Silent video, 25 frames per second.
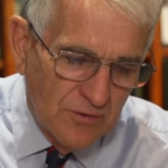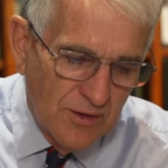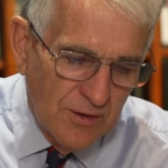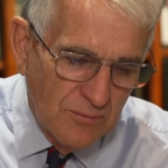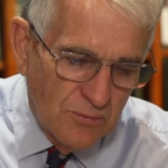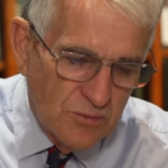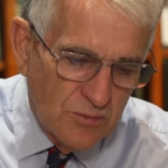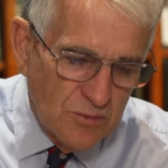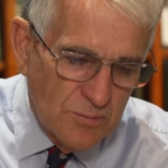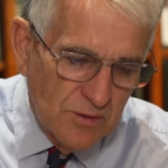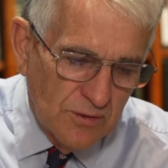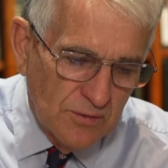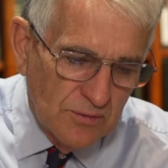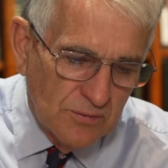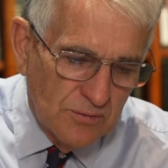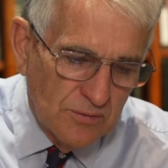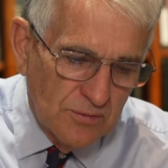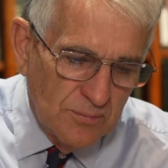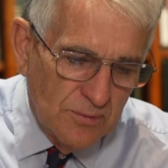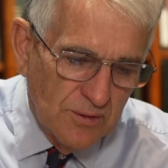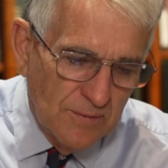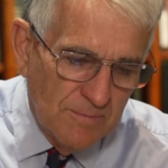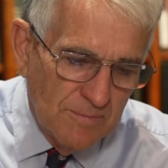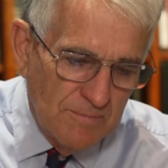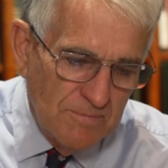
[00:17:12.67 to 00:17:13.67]
that was military,
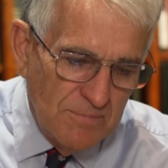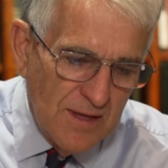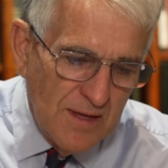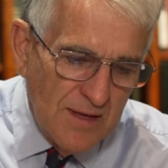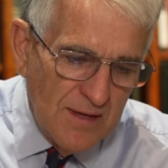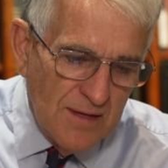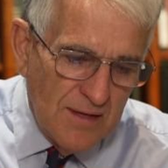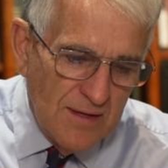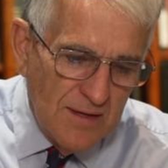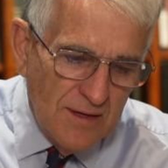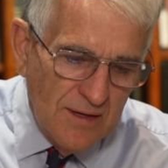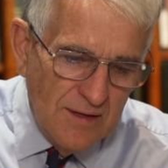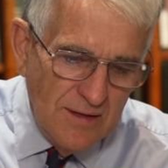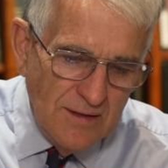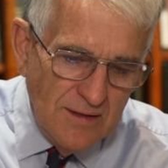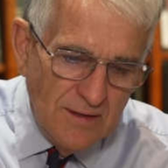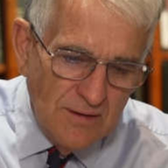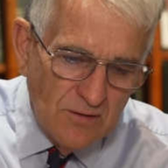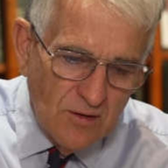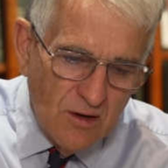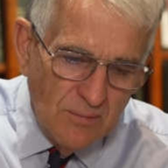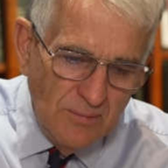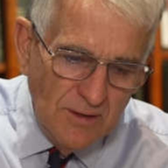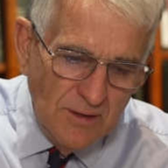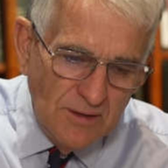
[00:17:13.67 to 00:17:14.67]
but
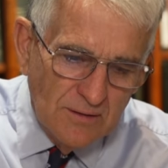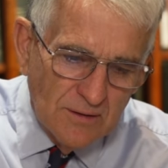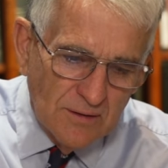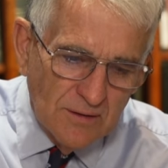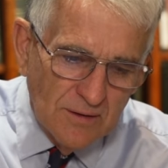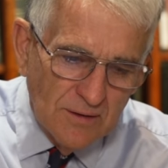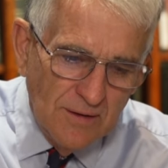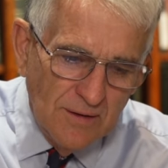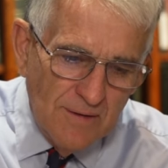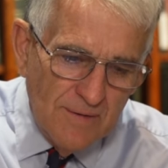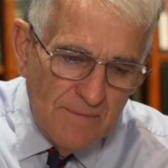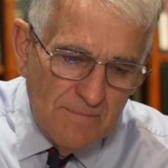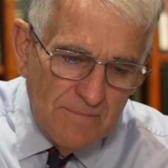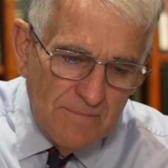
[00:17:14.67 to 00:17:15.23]
economically,